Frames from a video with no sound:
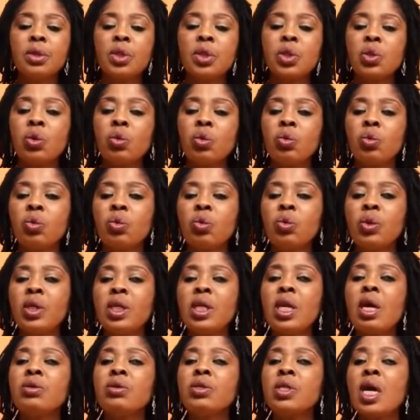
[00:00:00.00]
So he
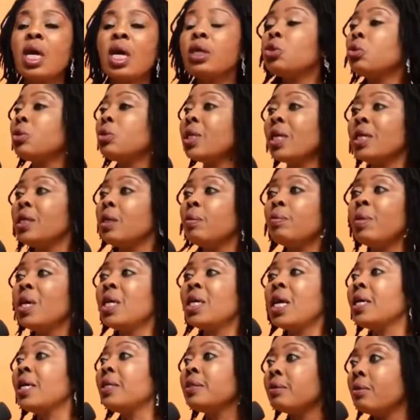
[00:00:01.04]
now said, I should tell the man
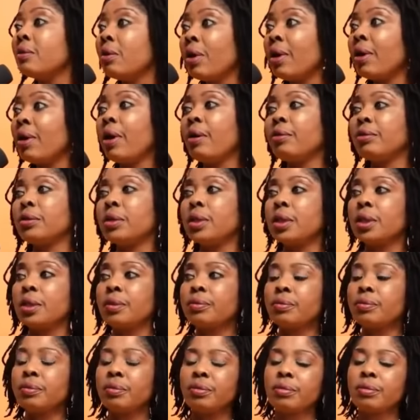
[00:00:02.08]
that he's not around.
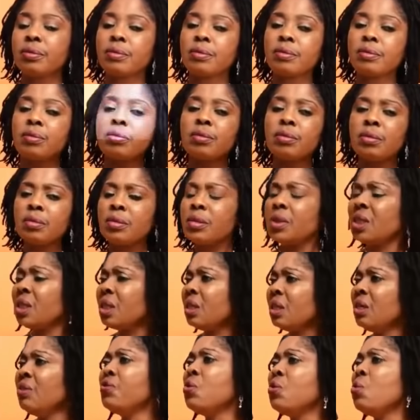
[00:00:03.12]

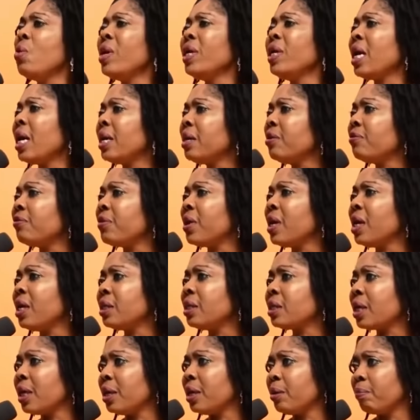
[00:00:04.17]
Even when Ayefele
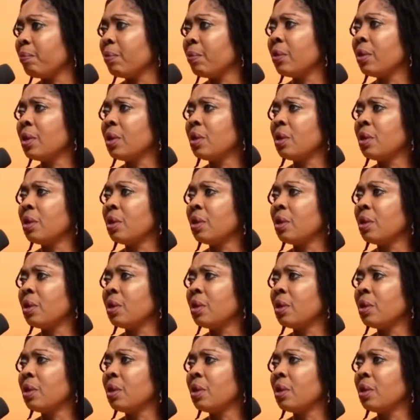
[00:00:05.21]
came.